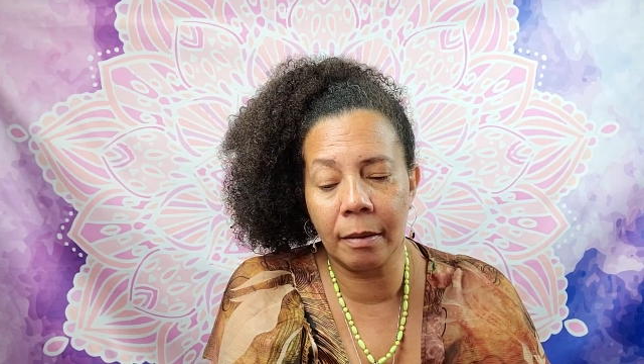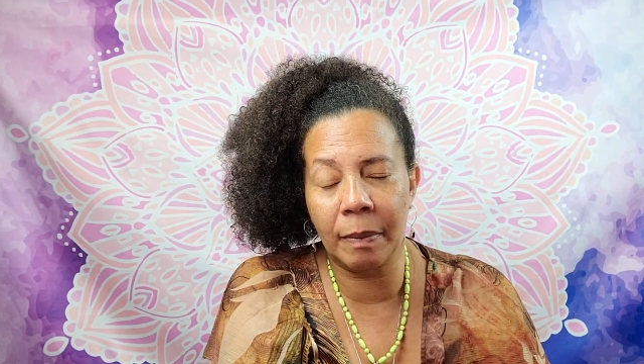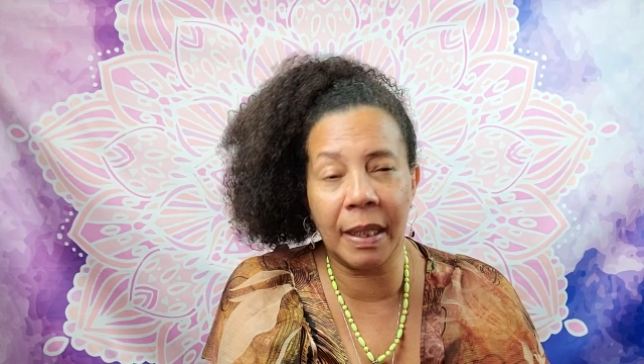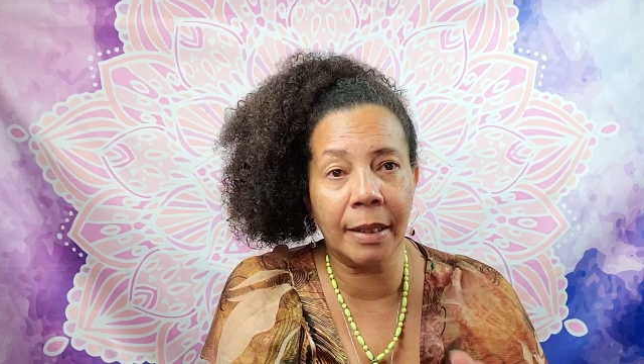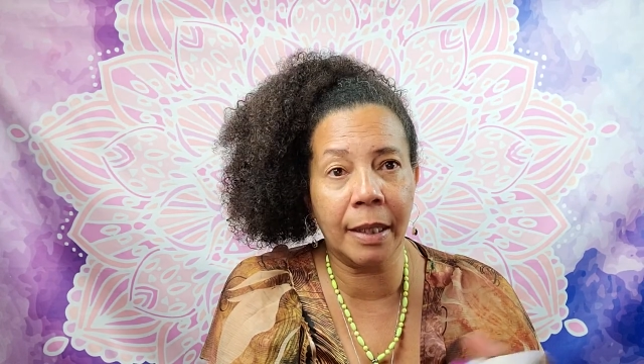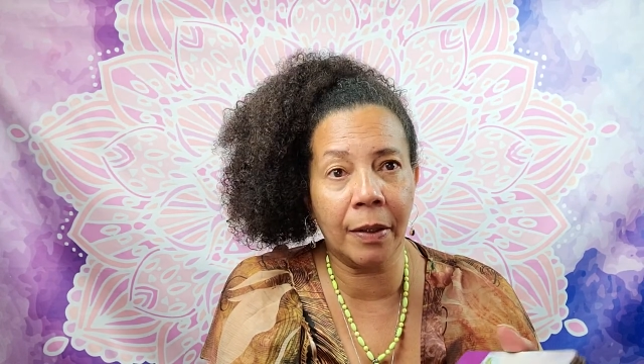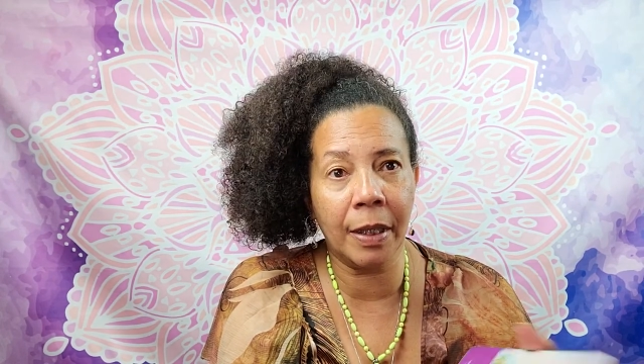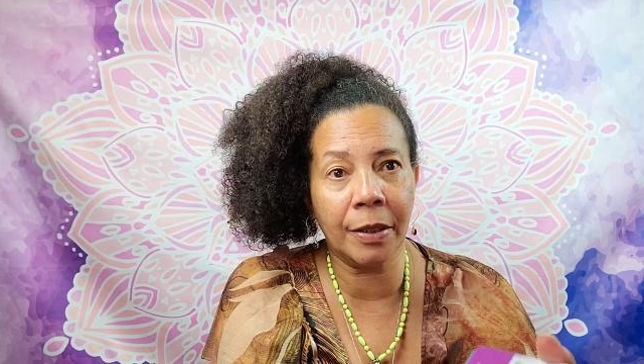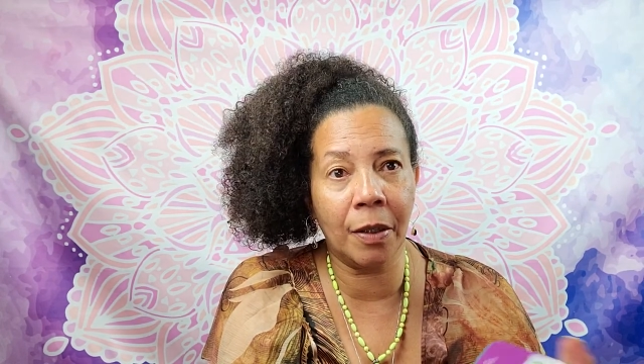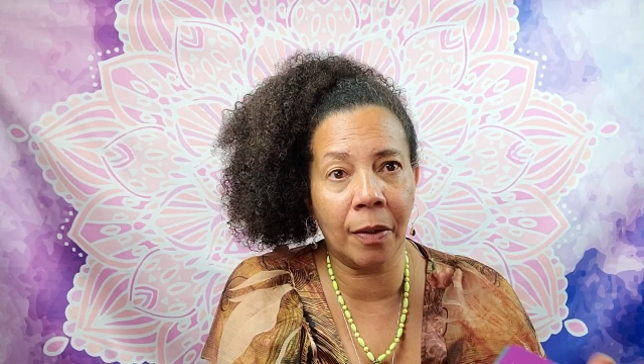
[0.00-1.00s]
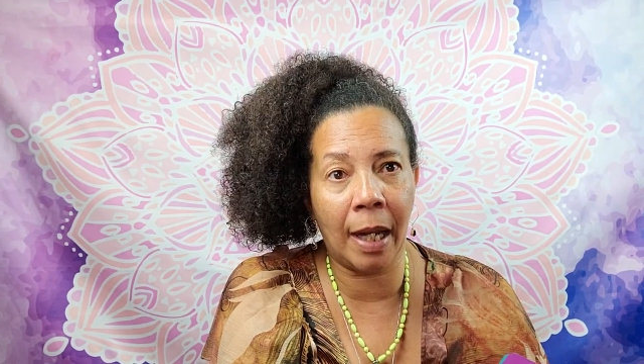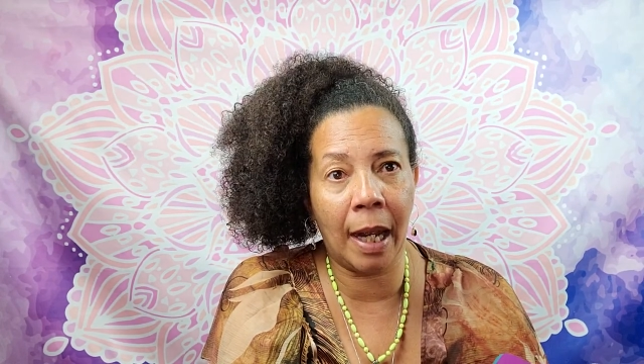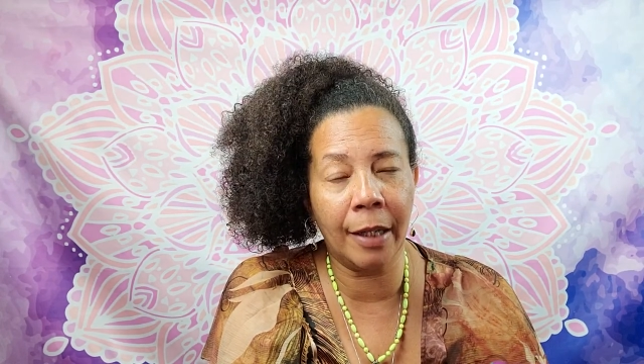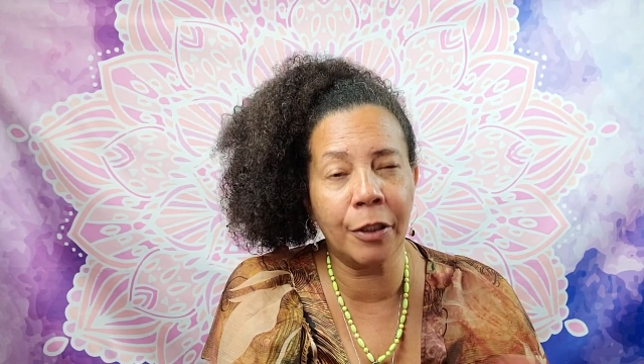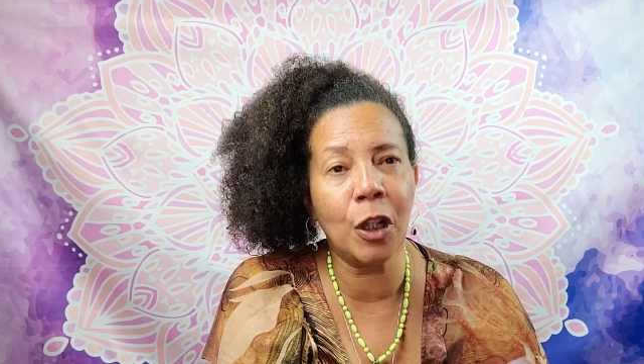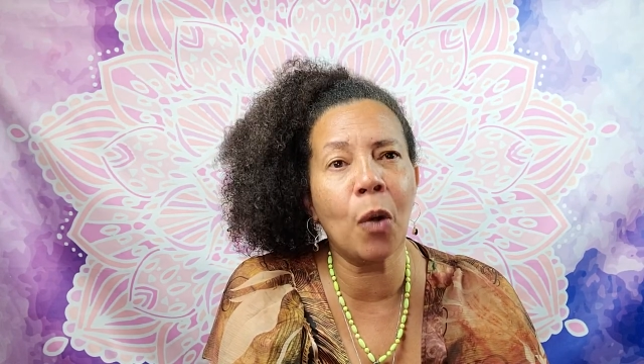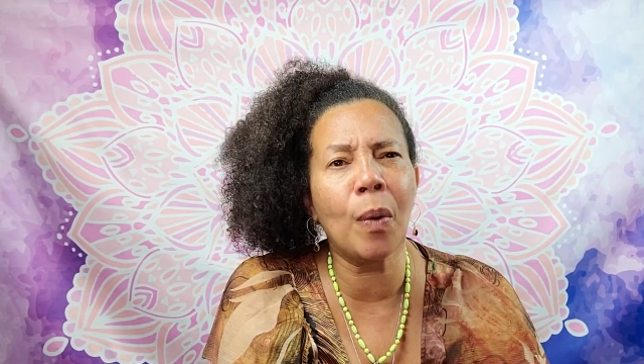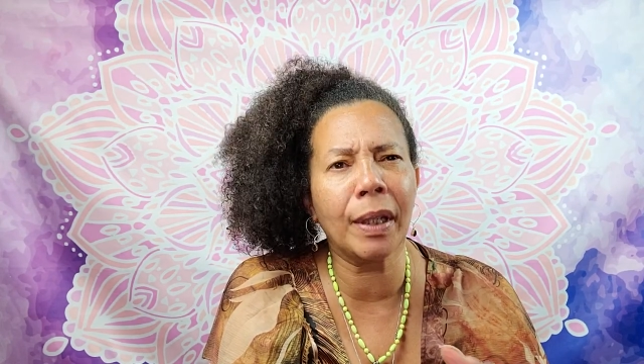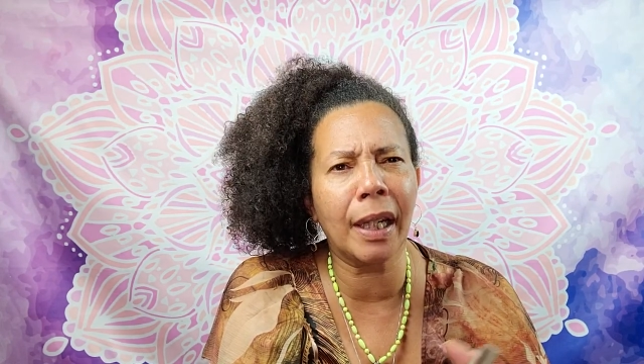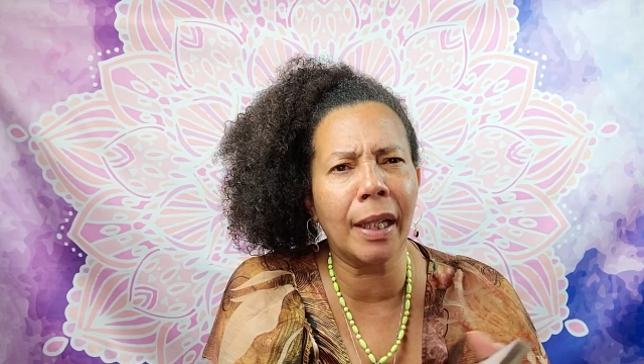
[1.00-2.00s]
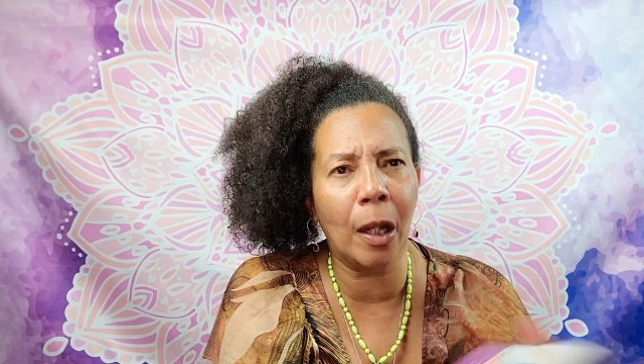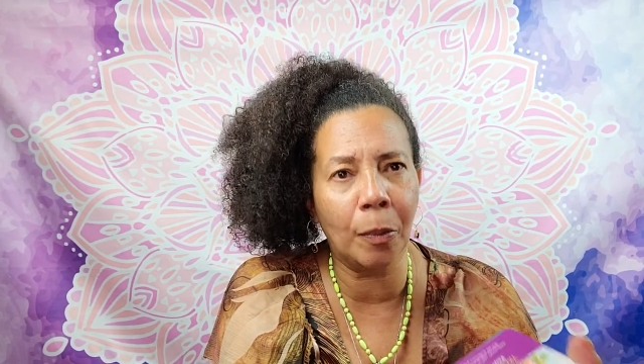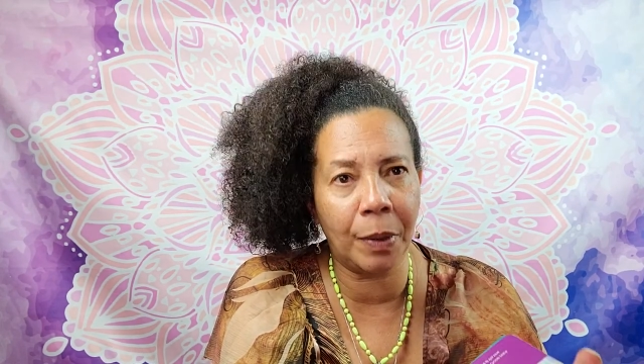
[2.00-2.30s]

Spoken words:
Because there is no God. No one can help